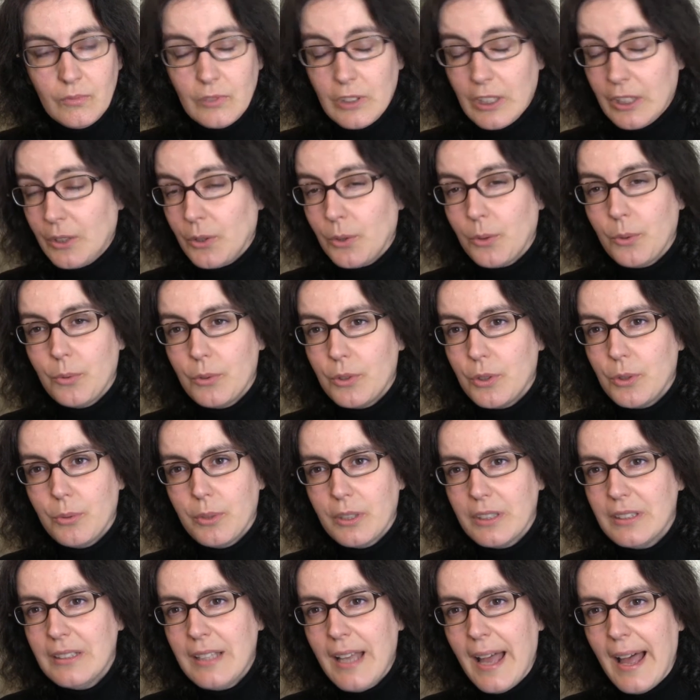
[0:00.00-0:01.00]
you
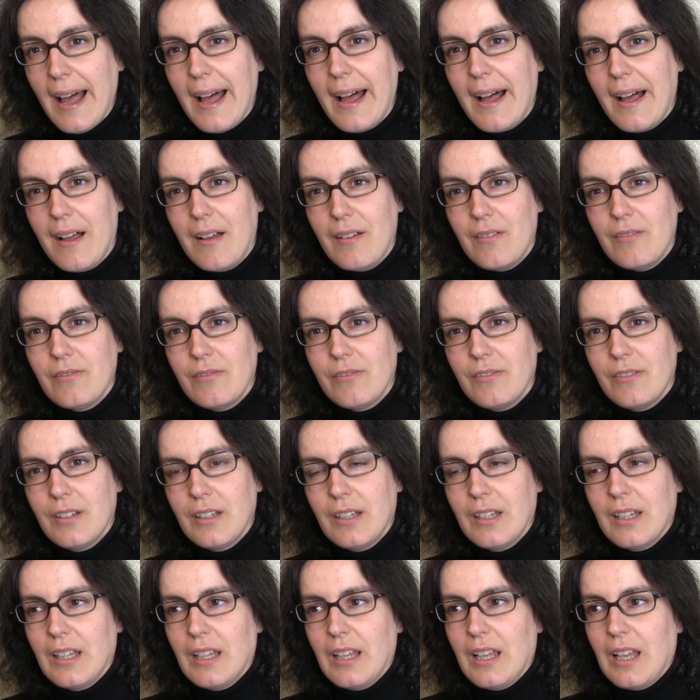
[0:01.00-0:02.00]
wouldn't have
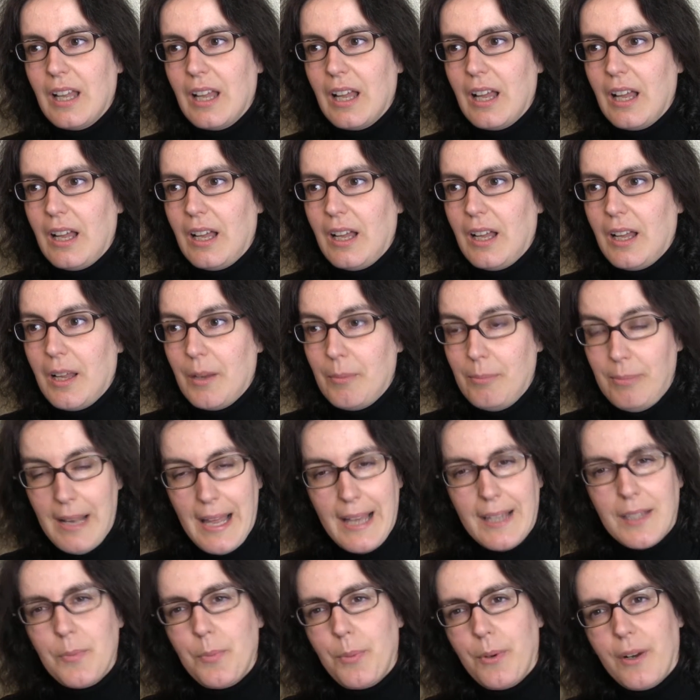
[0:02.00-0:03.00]
a
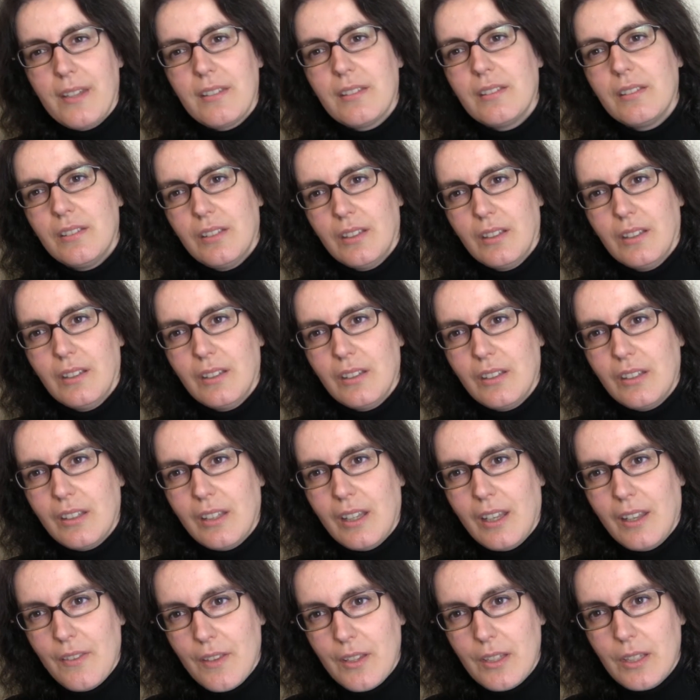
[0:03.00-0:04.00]
black president
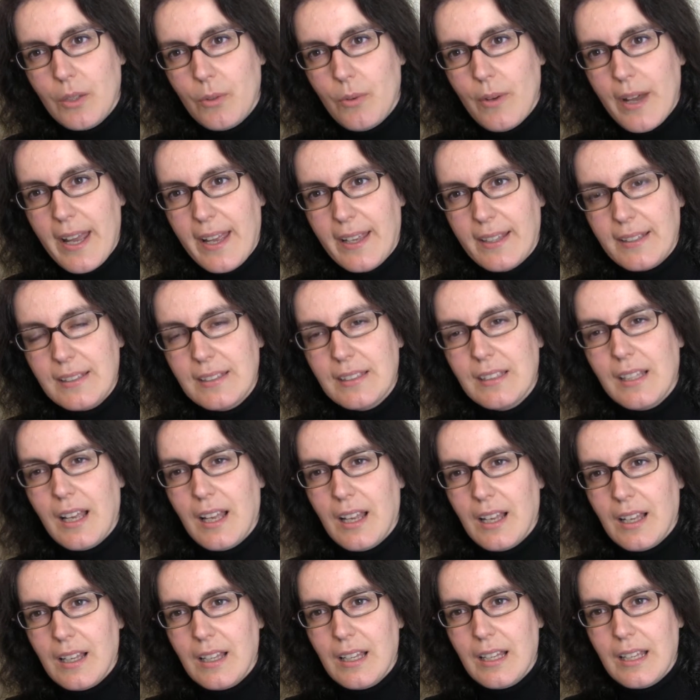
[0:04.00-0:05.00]
in the US
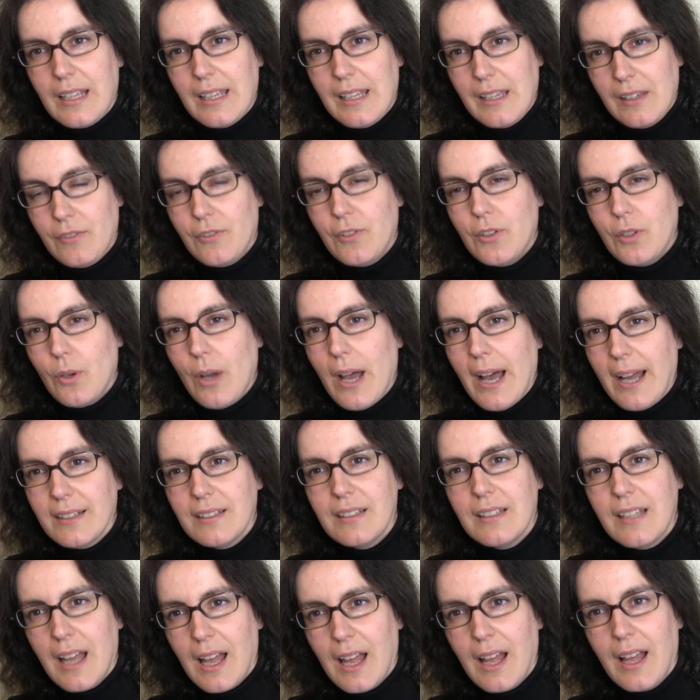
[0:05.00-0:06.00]
if you
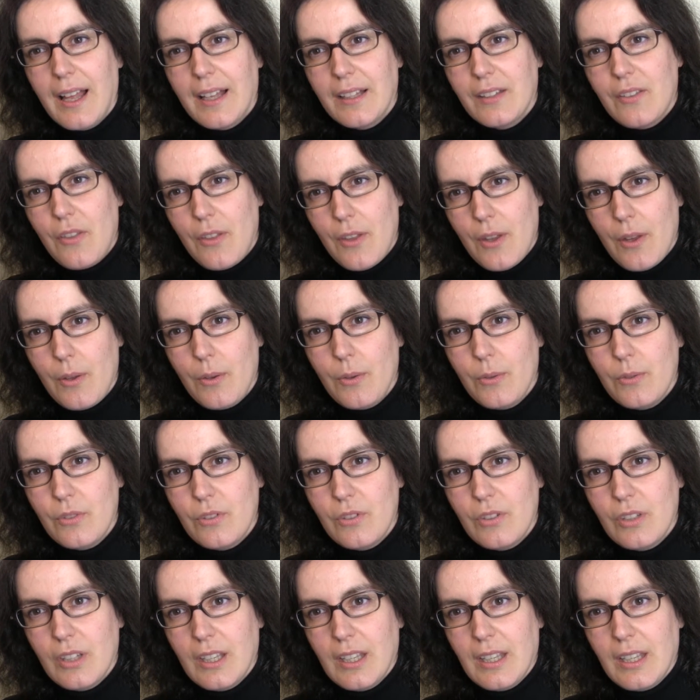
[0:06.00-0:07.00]
hadn't had
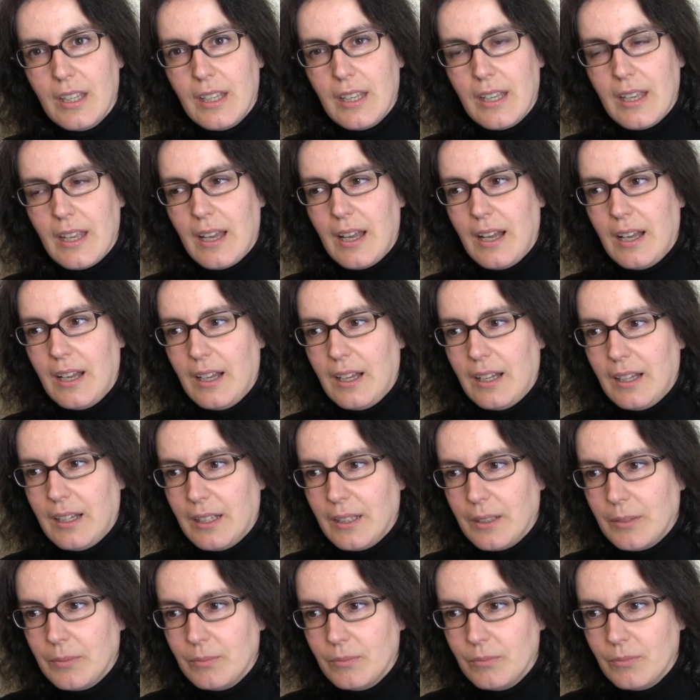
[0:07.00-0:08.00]
those
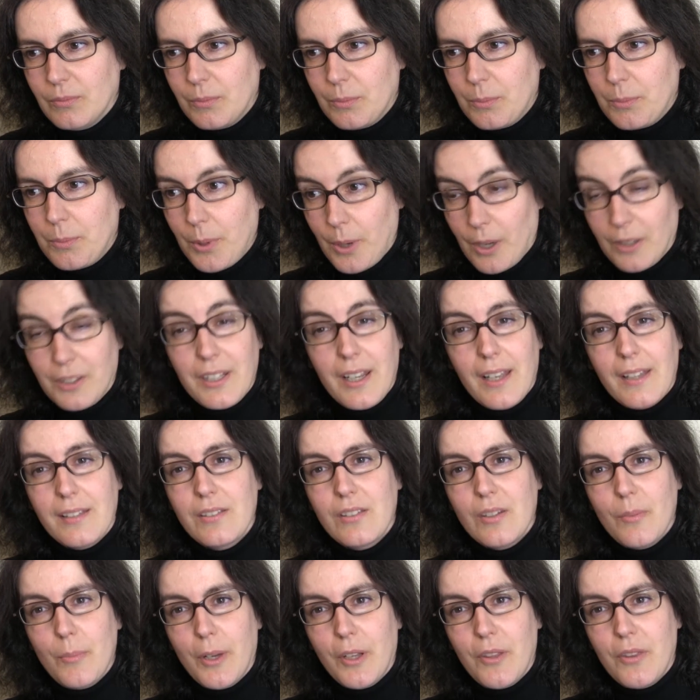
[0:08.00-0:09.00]

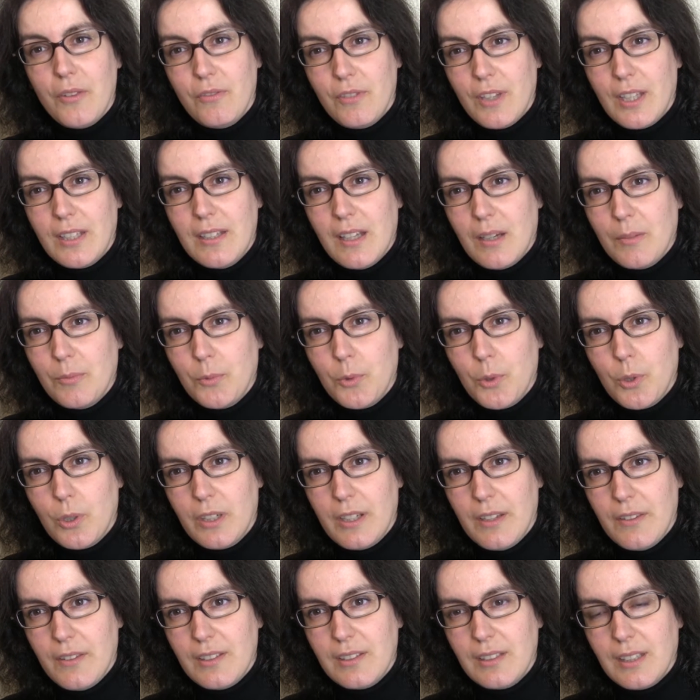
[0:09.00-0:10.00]
protests about the Vietnam War
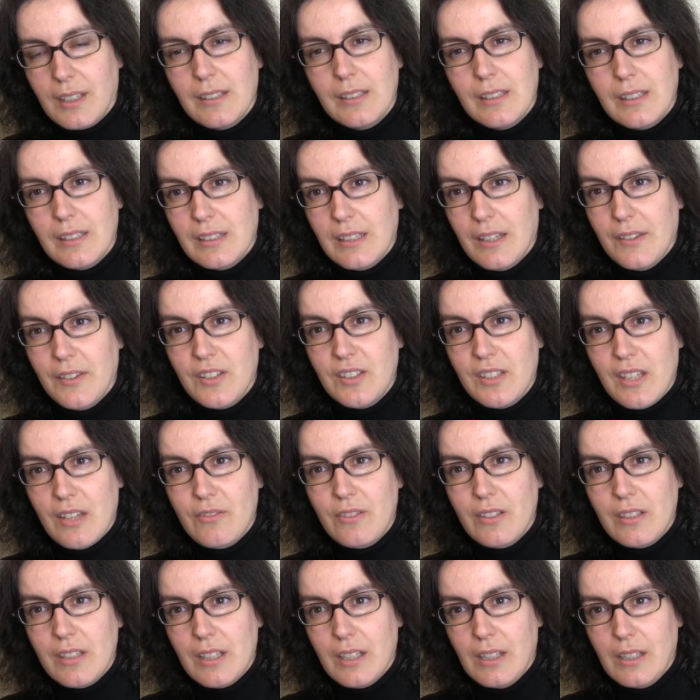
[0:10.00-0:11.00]
in the 60s and the
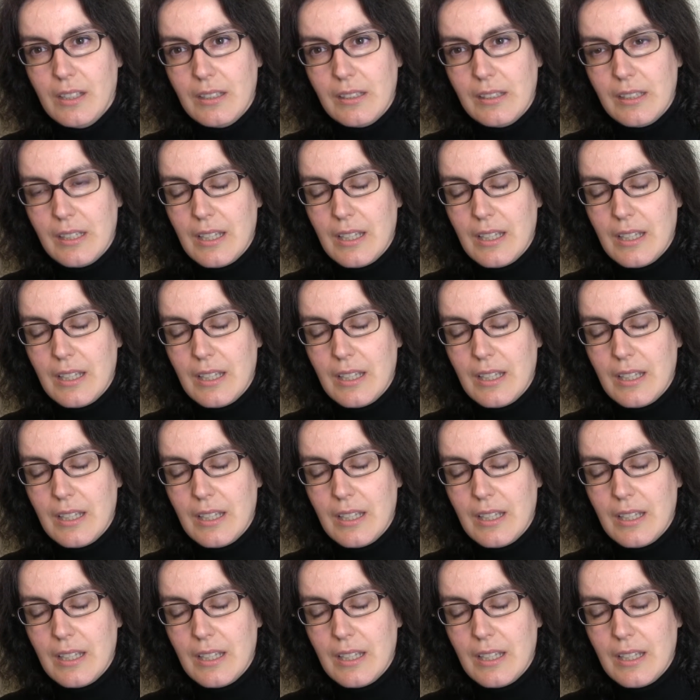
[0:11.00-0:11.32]
70s.